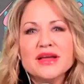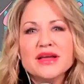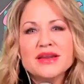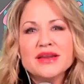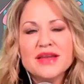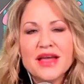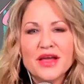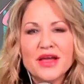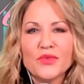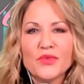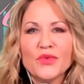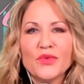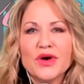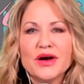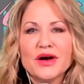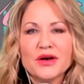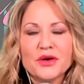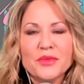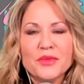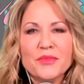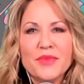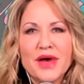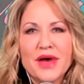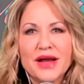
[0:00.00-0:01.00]
And
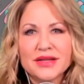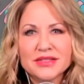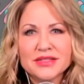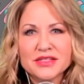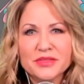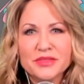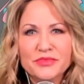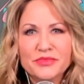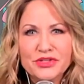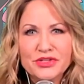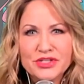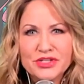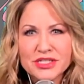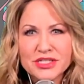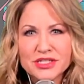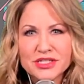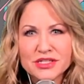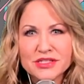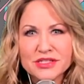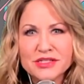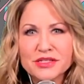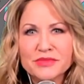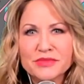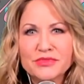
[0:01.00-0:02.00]
welcome back to
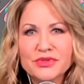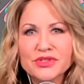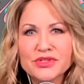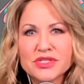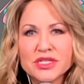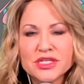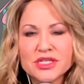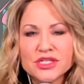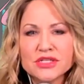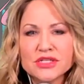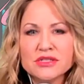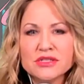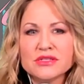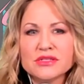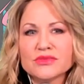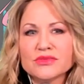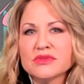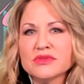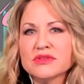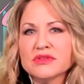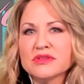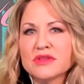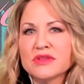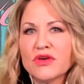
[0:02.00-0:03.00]
Beauticians and Musicians
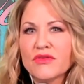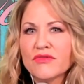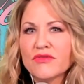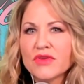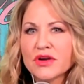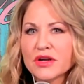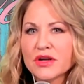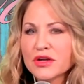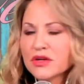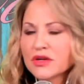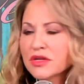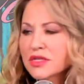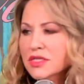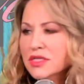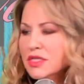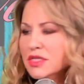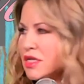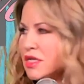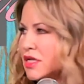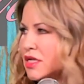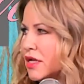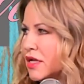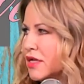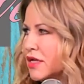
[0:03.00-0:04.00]
with So Very
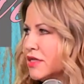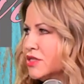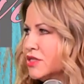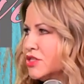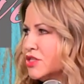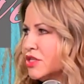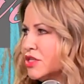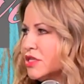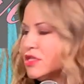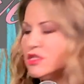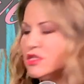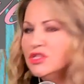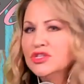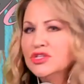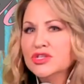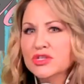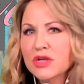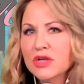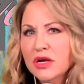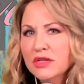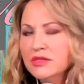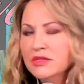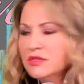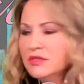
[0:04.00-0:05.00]
Christy and Jen
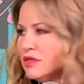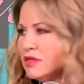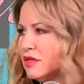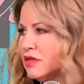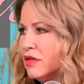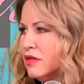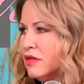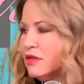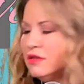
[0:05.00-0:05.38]
Johnson.